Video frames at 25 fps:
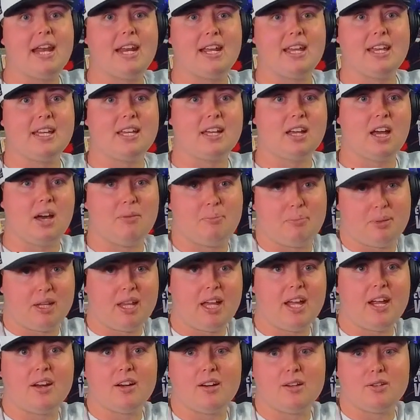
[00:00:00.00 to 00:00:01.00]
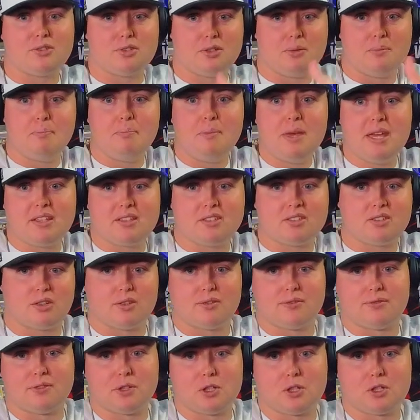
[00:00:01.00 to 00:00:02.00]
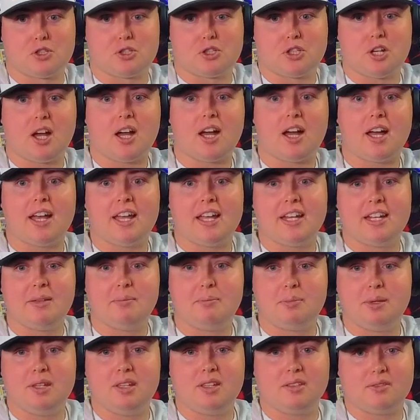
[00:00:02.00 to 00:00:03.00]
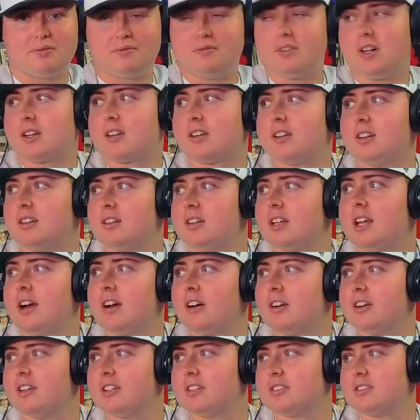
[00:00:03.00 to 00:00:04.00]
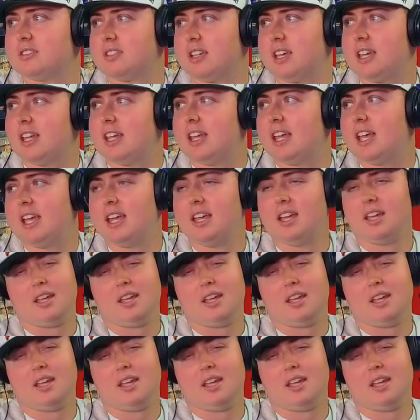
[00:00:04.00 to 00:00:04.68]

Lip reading: betting a player to miss her first shot, and it being fucking hilarious. And